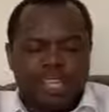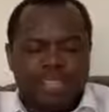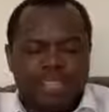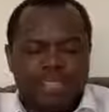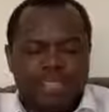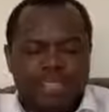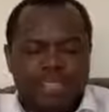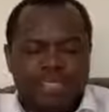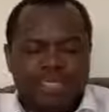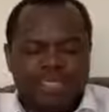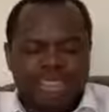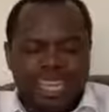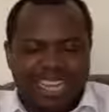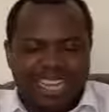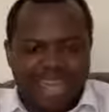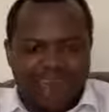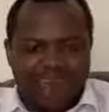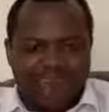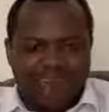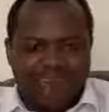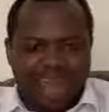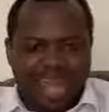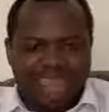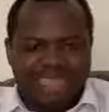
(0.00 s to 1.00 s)
to
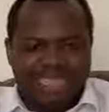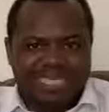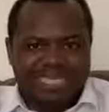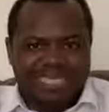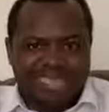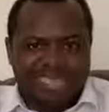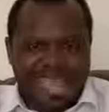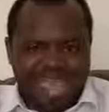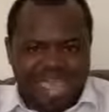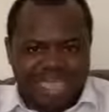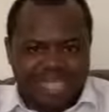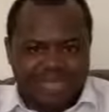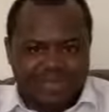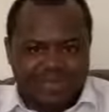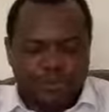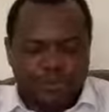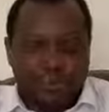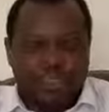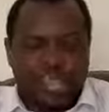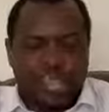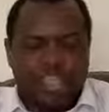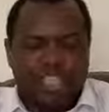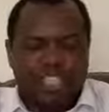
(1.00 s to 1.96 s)
sacrifice that for the